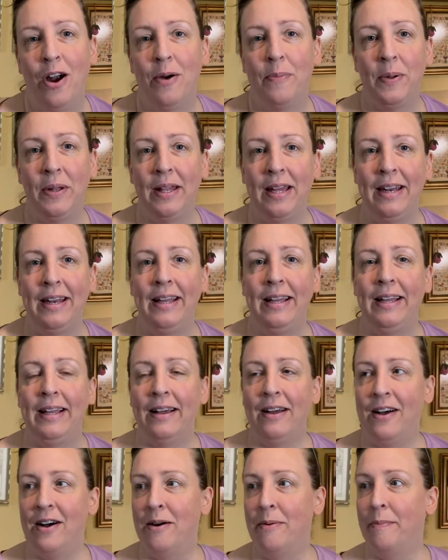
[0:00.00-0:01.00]
planning
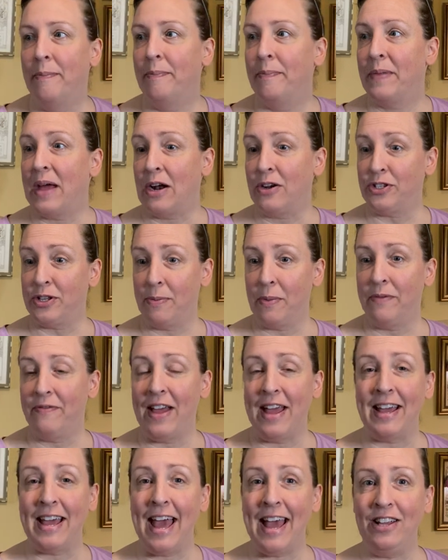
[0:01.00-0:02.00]
our summer
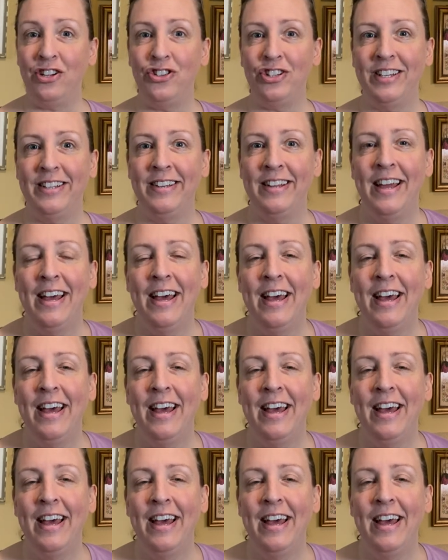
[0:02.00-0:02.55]
vacation,